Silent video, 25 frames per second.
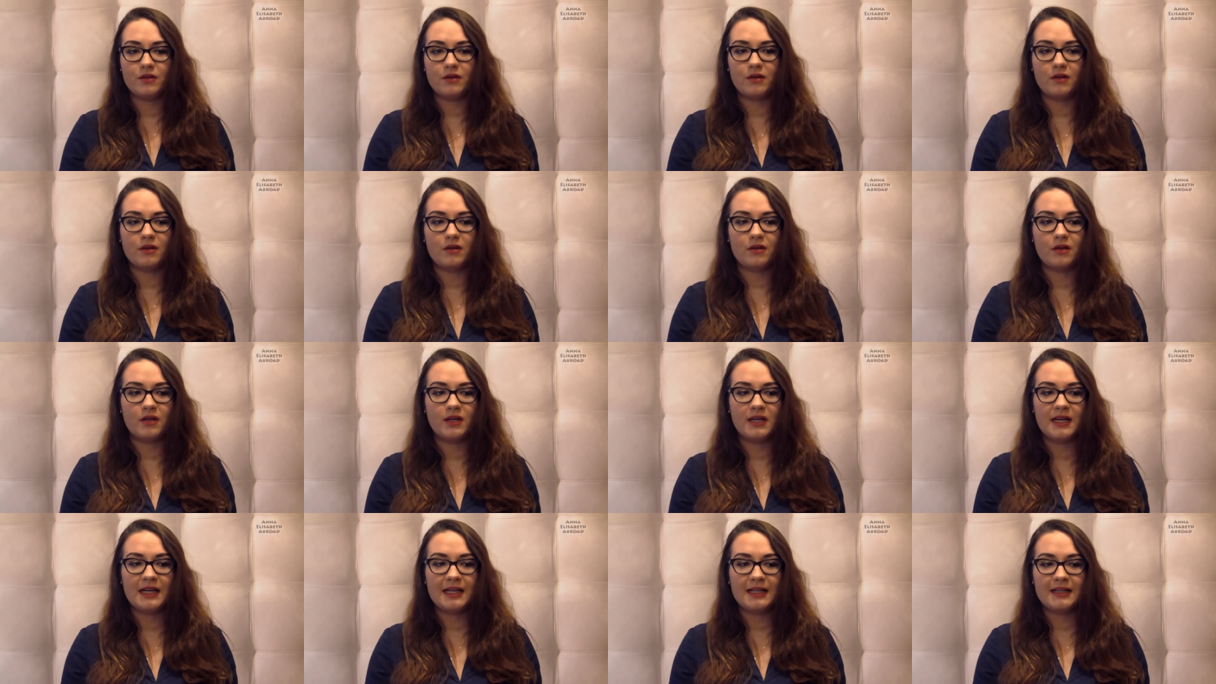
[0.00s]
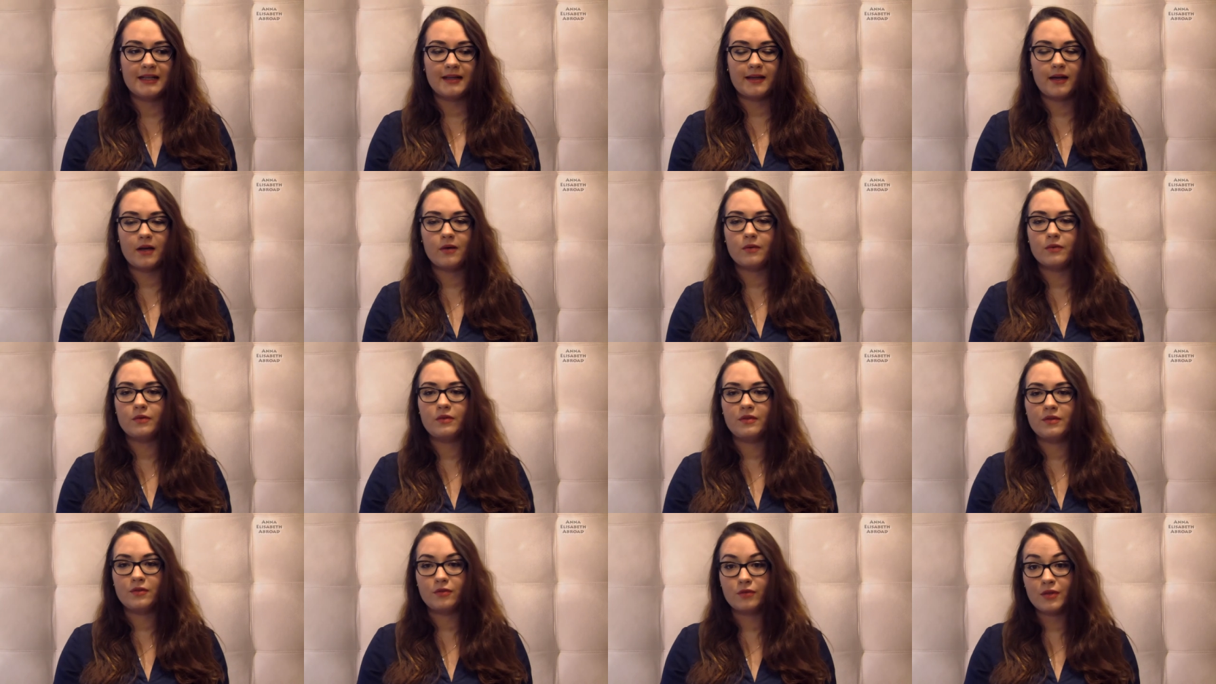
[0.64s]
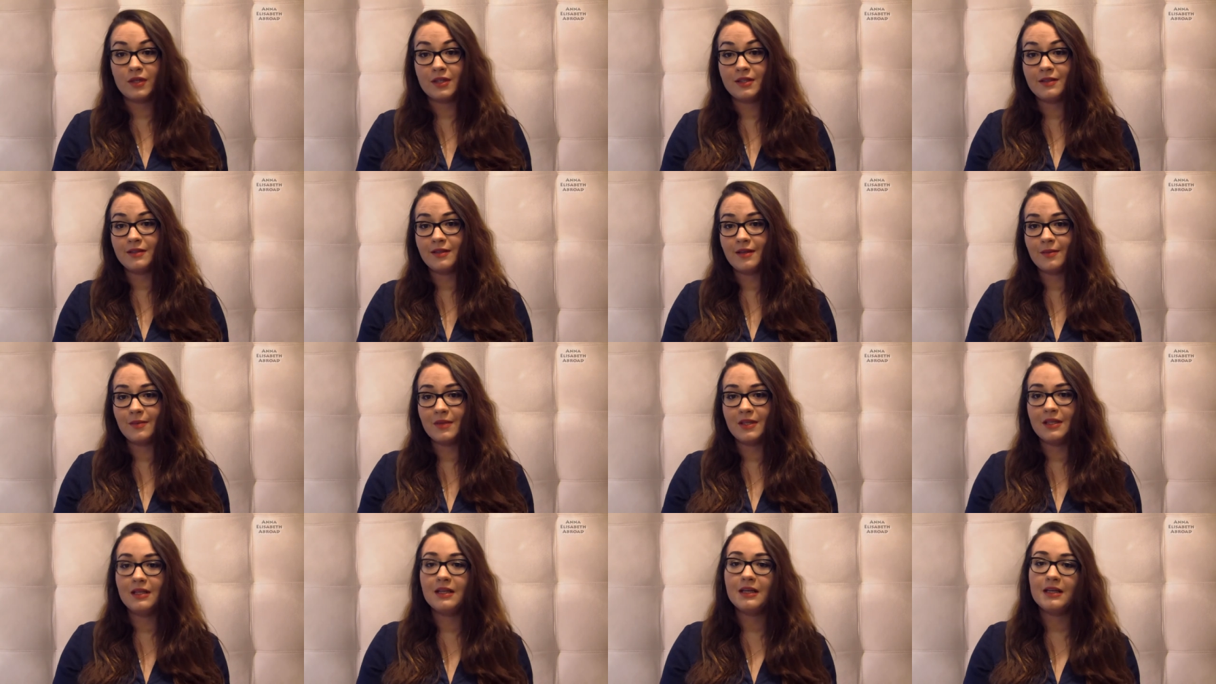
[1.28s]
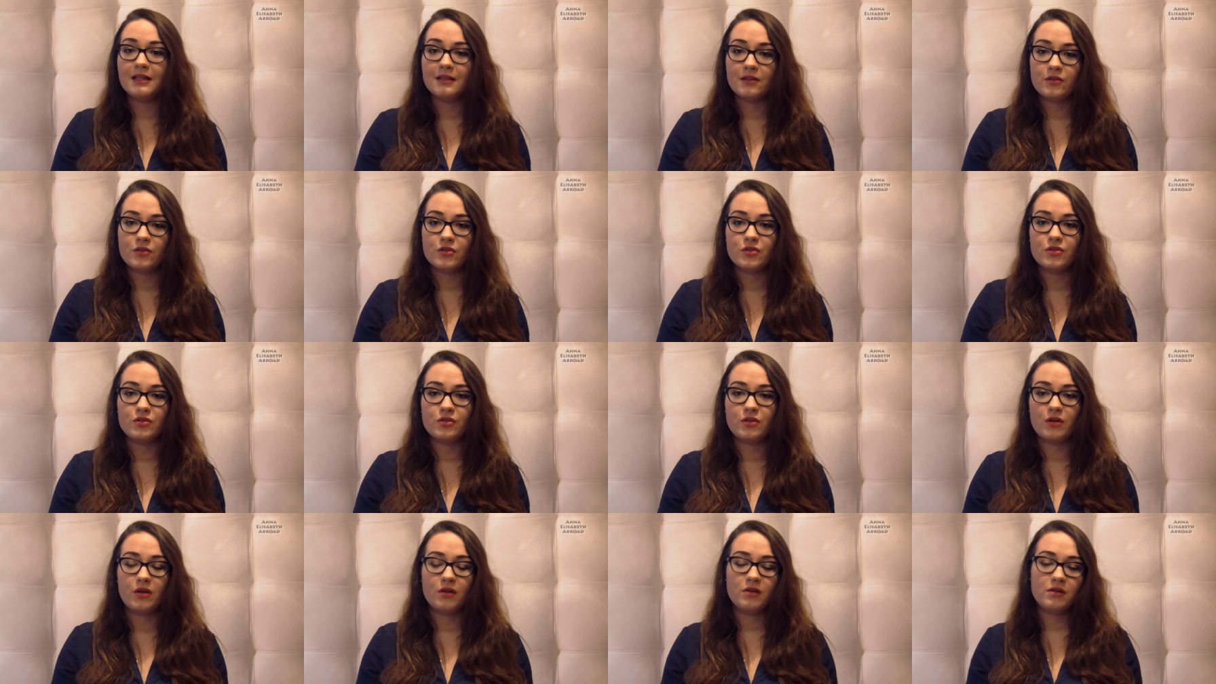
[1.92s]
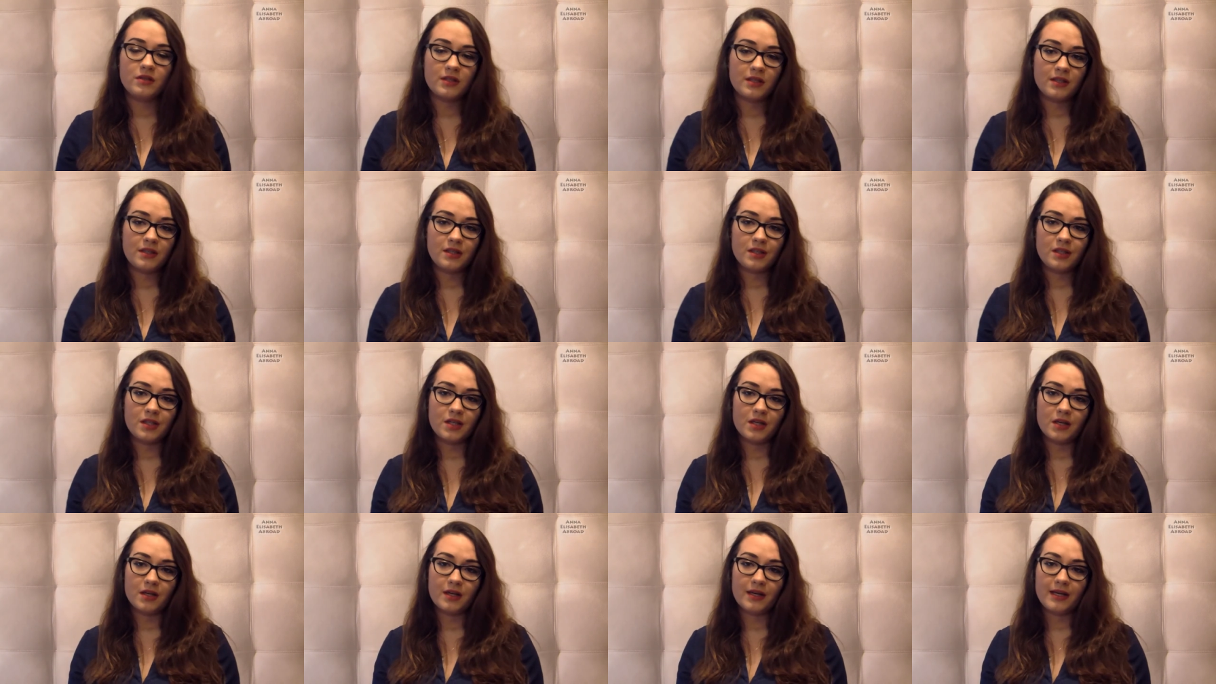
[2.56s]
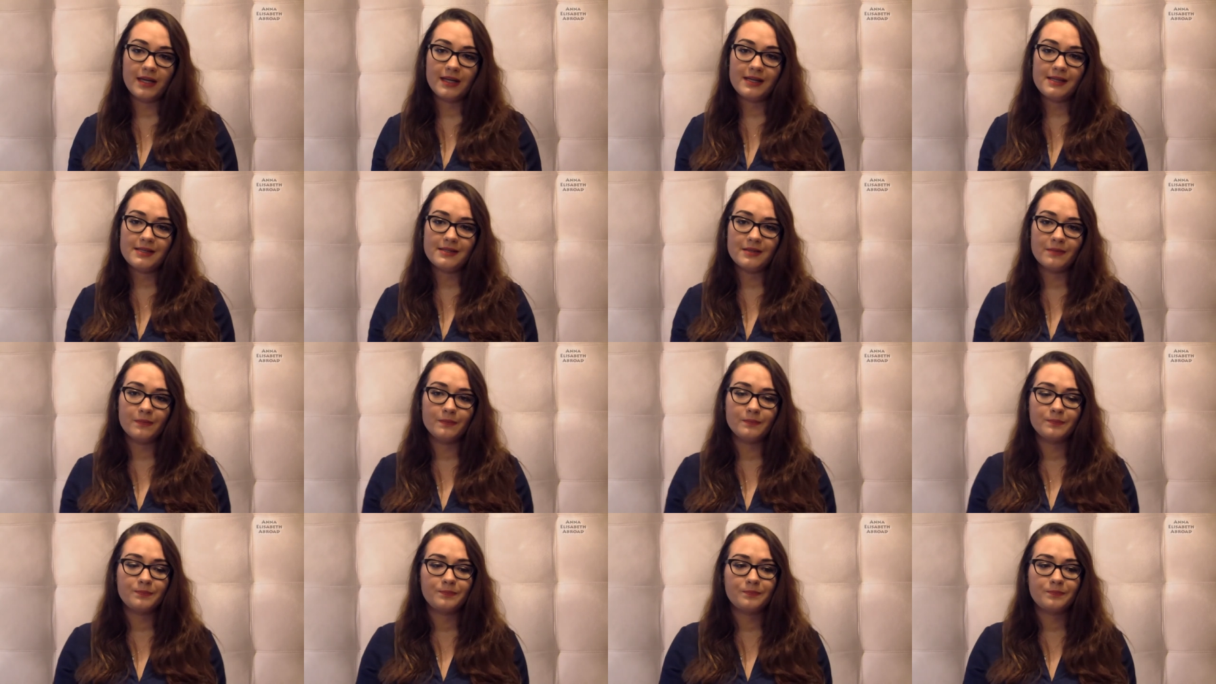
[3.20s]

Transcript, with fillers: or like I would read them in English on the internet,